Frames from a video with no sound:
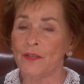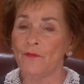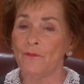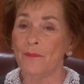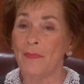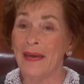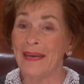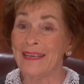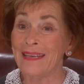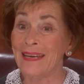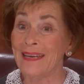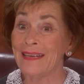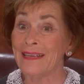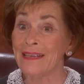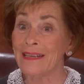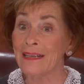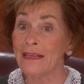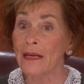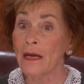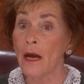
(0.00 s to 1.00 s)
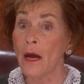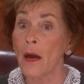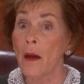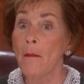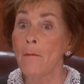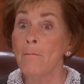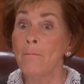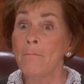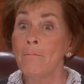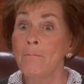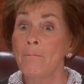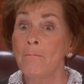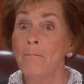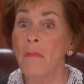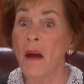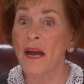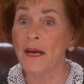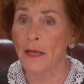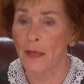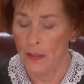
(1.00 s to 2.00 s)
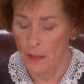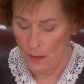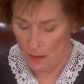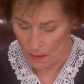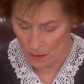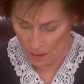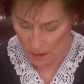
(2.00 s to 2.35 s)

of making money. money. Yes, Your